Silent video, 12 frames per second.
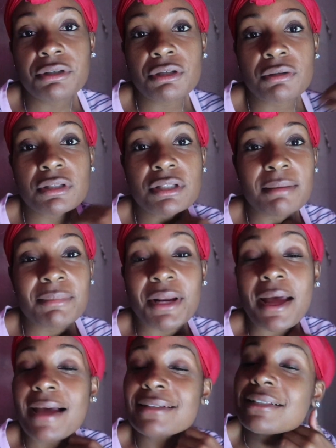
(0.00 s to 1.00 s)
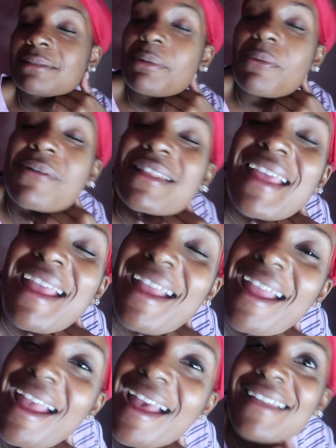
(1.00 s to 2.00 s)
you know, the time that I got to spend with
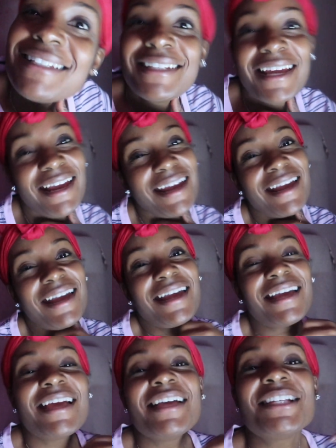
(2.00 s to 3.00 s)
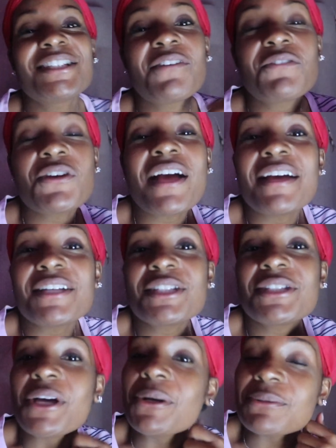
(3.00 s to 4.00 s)
Angie. So if you guys
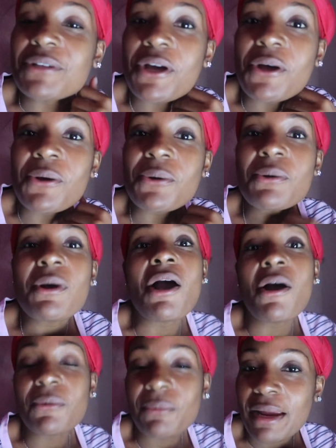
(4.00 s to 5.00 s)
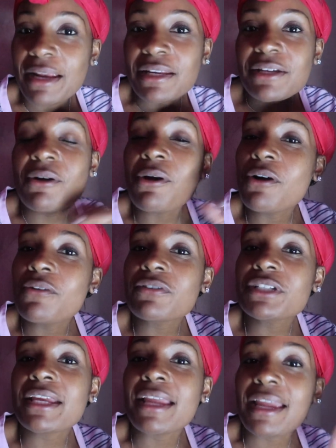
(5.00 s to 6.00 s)
don't know already, go over to